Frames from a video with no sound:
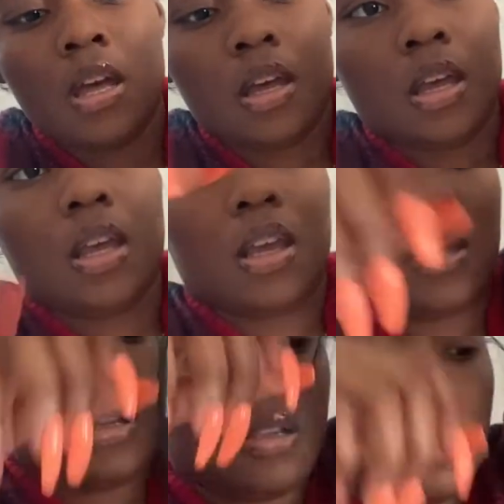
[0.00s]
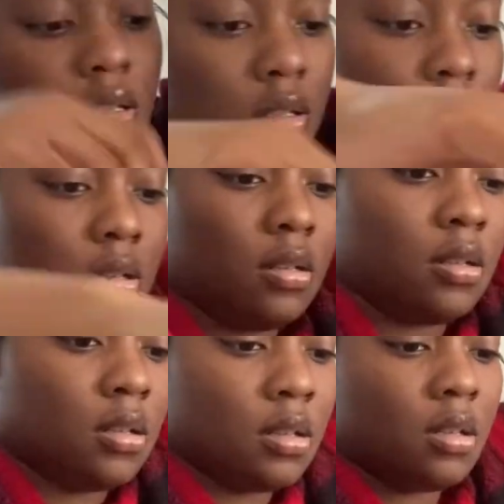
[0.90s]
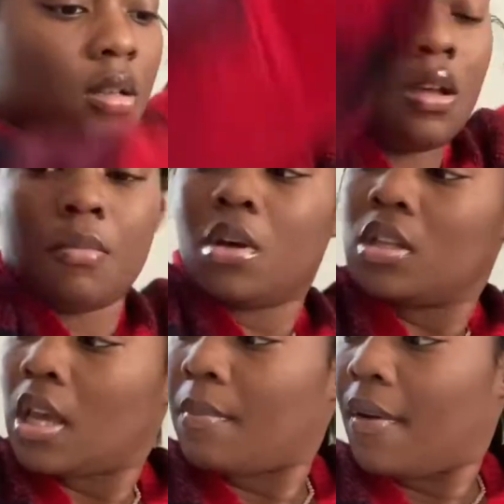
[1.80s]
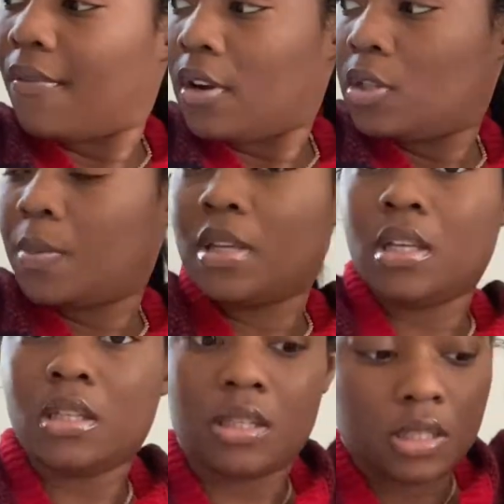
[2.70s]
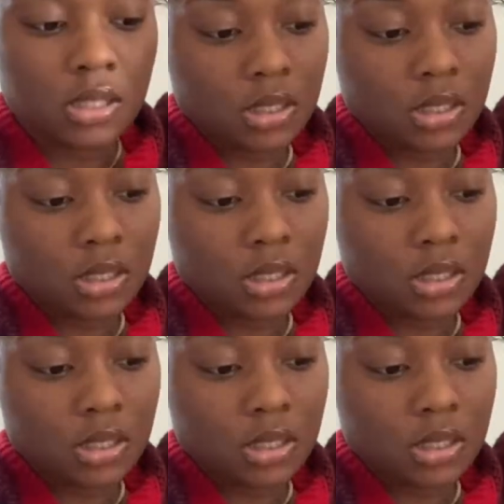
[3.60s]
and I'm gonna take my first piece,